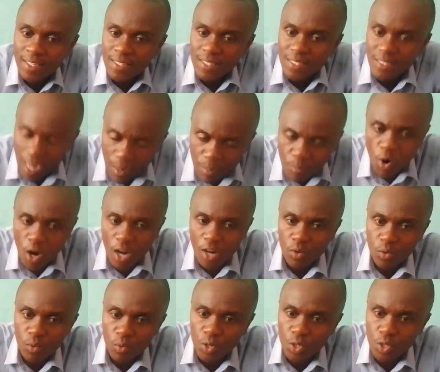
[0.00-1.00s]

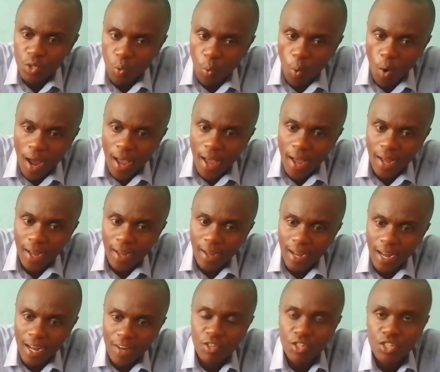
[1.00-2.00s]
Someone will require
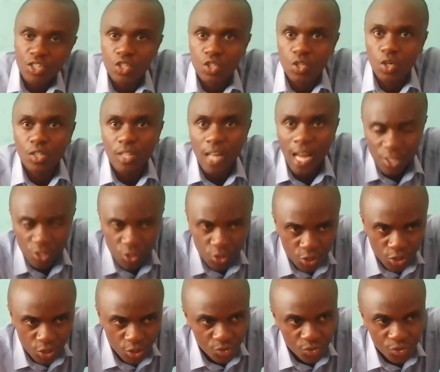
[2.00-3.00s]
an
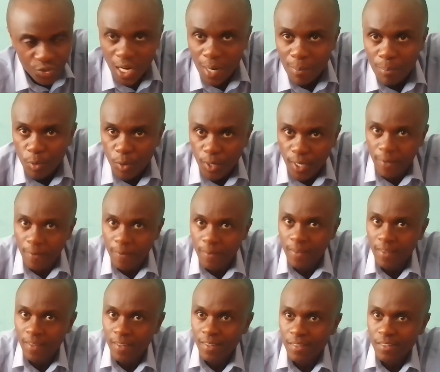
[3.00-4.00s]
introduction somewhere.
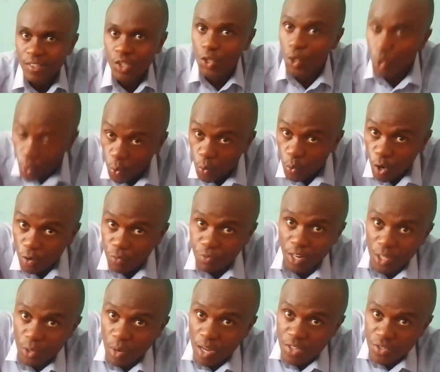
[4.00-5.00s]
Do you offer
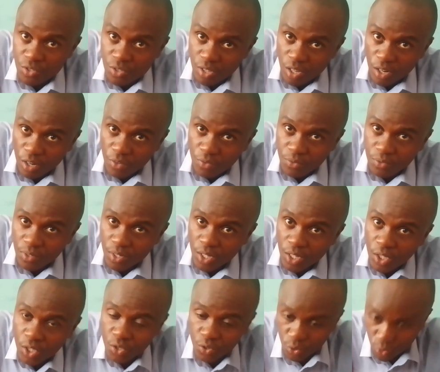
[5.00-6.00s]
yourself
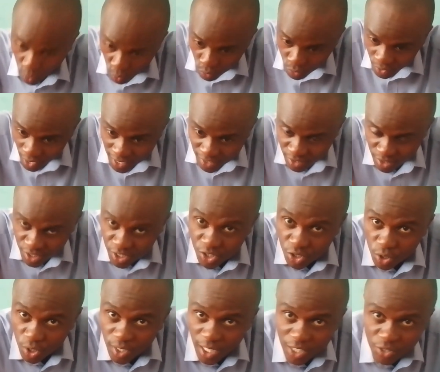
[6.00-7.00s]
to do that
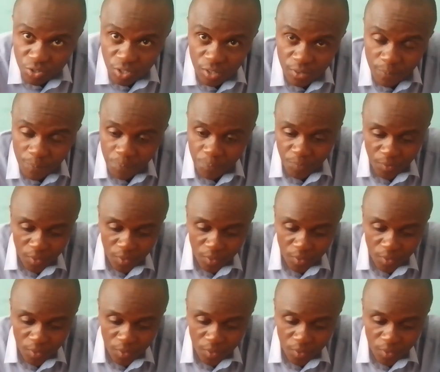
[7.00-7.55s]
introduction?